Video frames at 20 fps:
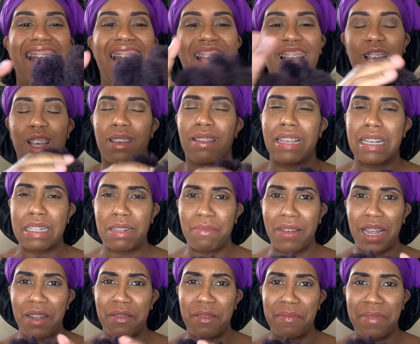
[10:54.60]
You think somebody
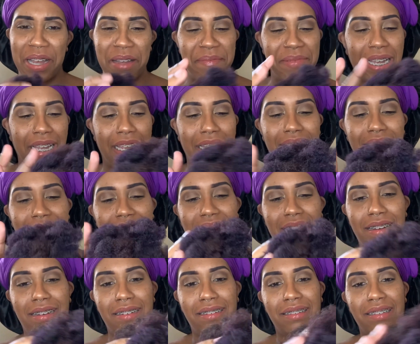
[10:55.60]
would buy my hair,
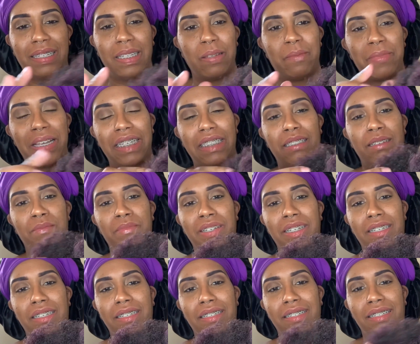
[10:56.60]
y'all? Make some
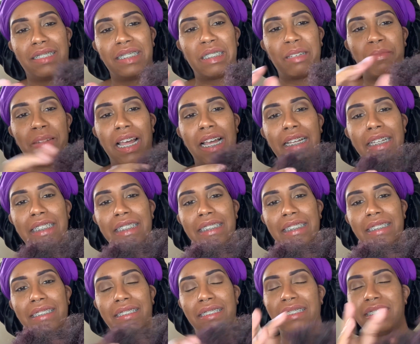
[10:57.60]
lock
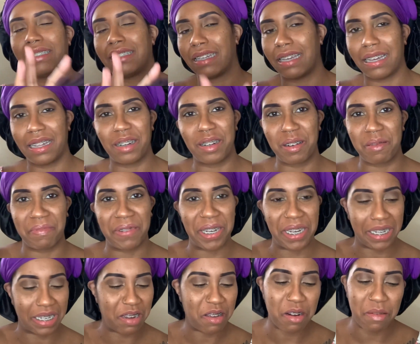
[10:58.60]
extensions? Nah,
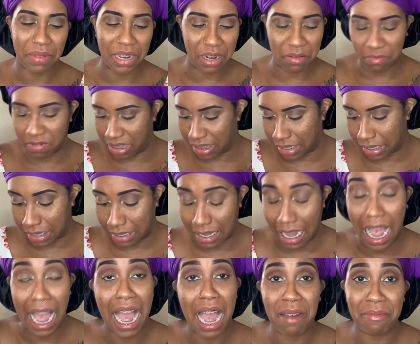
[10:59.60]
don't nobody want this.
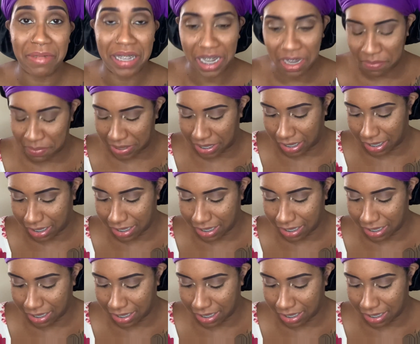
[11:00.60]
I'm keeping it.